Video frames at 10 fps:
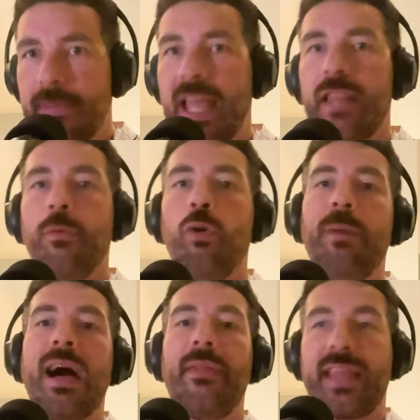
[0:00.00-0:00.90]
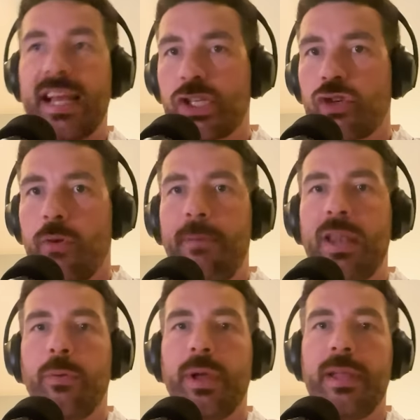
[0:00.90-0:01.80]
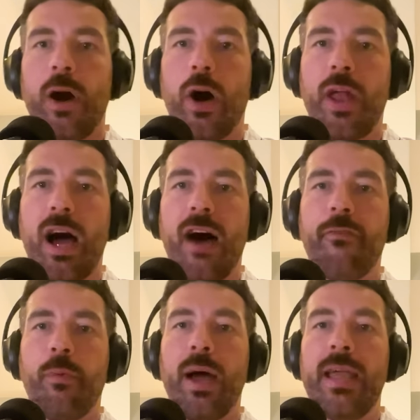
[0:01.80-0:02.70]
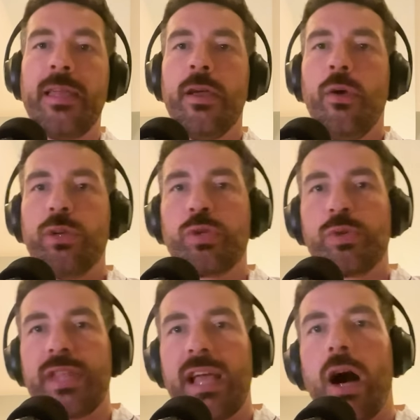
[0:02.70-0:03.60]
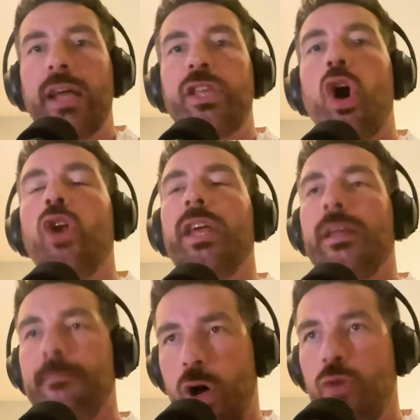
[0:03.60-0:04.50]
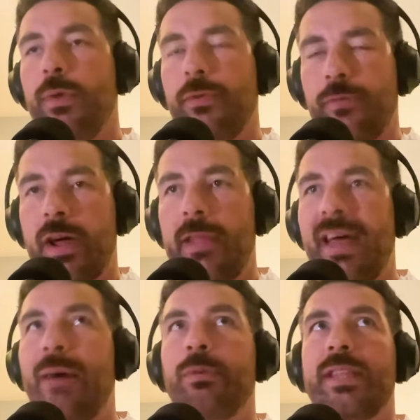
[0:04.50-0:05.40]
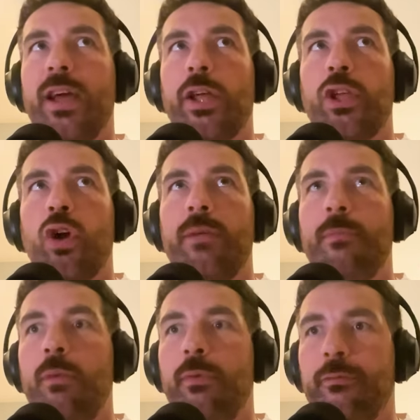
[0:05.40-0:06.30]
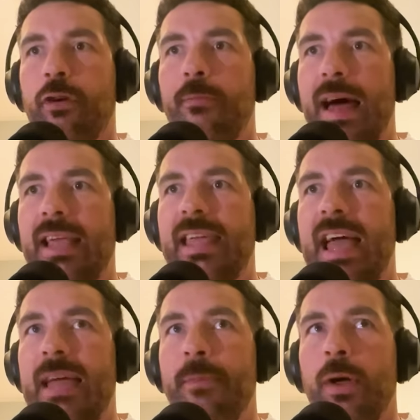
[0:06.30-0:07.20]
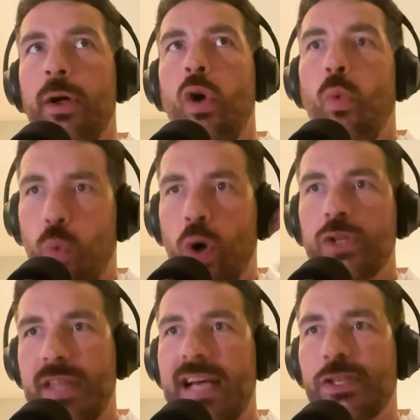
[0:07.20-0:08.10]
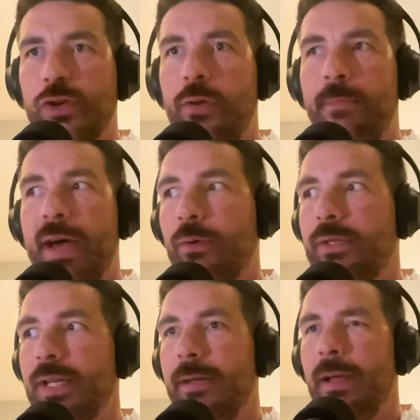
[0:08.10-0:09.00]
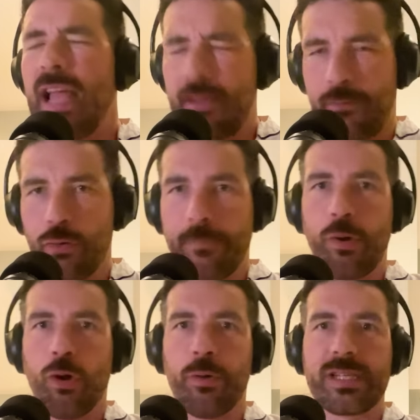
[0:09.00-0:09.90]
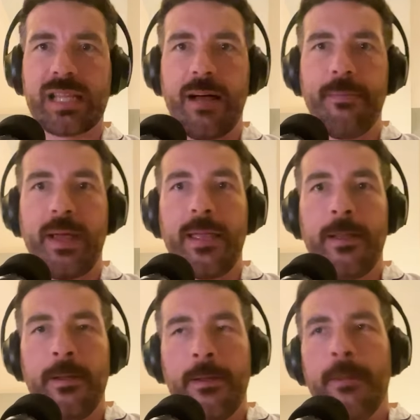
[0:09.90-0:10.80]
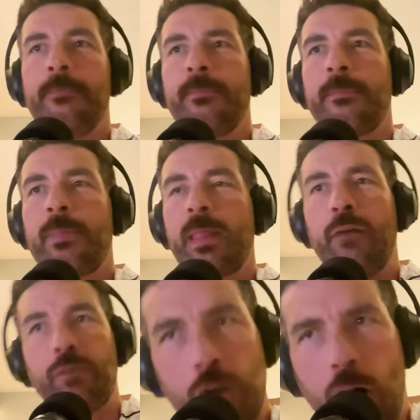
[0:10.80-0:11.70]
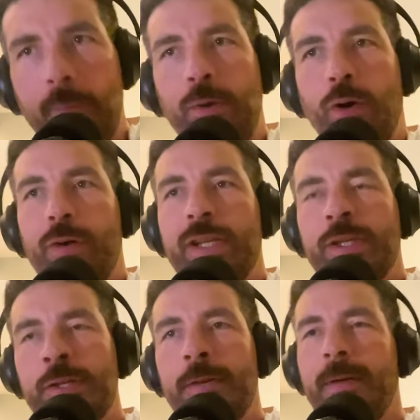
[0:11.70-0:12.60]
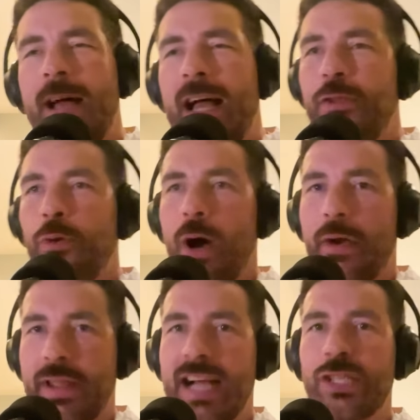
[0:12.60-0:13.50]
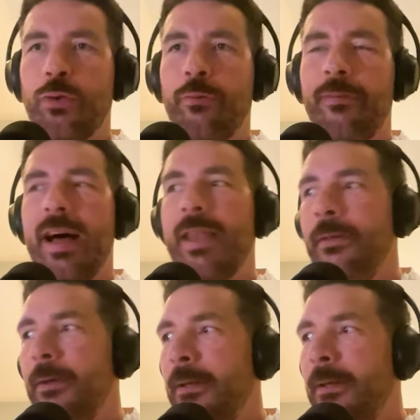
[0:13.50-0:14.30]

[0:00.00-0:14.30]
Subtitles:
Get the ball back, they get a scrum penalty on halfway, which was the iconic moment, right? That was the iconic moment from that game, was that scrum penalty. If you're a purist like me, if you're not a purist and you are a casual fan,